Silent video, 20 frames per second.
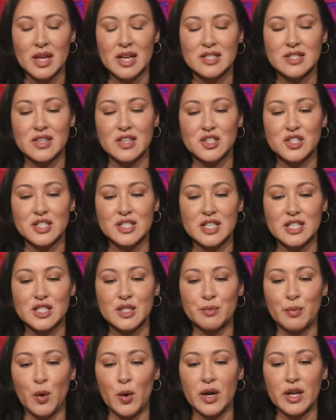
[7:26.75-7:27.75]
So then she
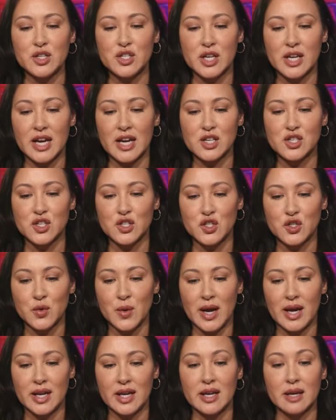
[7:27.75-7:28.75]
says, support education,
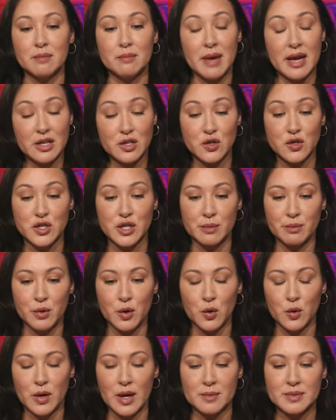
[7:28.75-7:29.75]
training, and mentorship
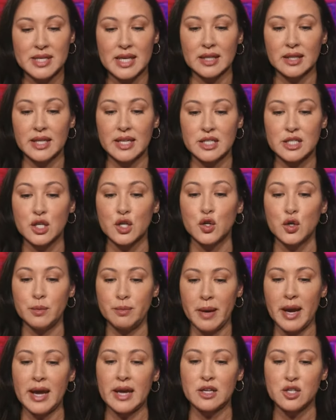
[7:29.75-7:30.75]
programs that lead to
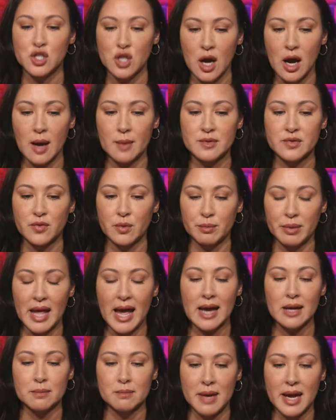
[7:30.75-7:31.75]
good paying jobs for
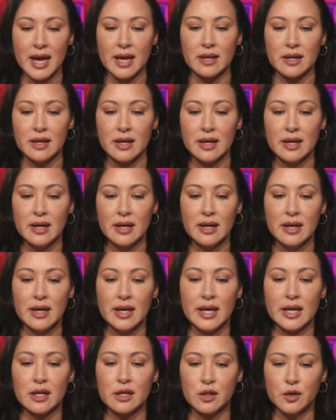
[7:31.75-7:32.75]
black men,
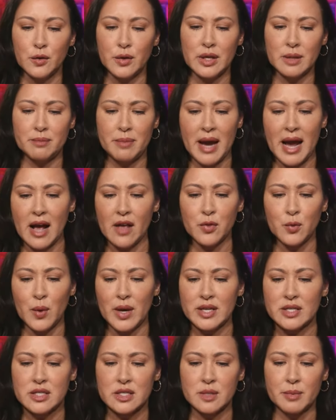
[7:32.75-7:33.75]
including
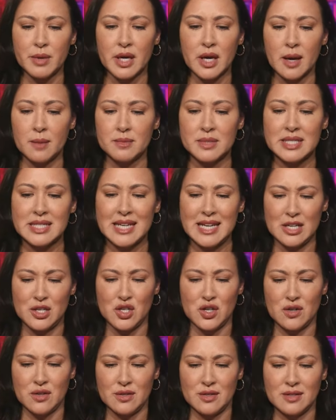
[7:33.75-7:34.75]
pathways to become
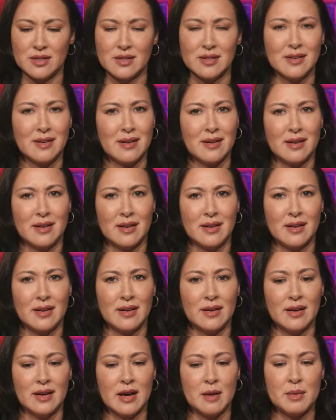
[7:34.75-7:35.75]
teachers.
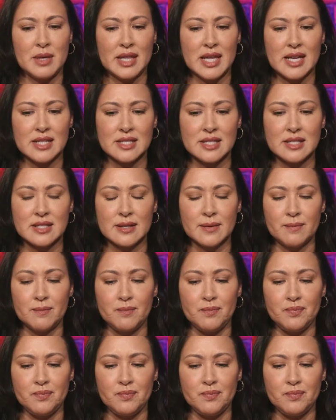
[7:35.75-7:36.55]
I mean, that's,